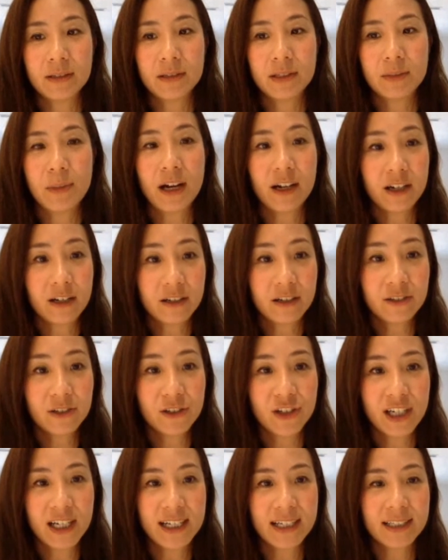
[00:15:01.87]
smart
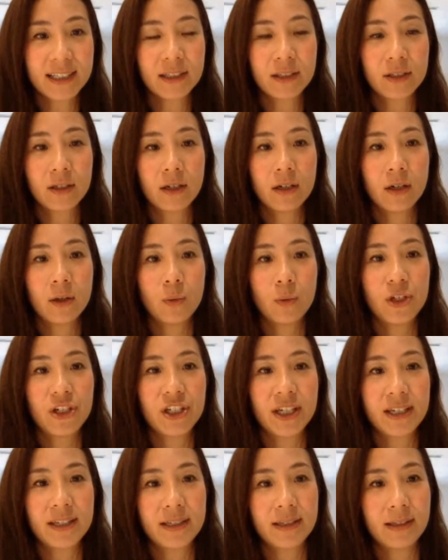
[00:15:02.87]
contracts,
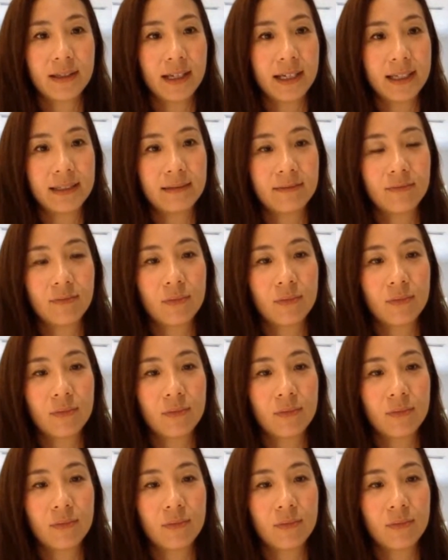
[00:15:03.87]
which is like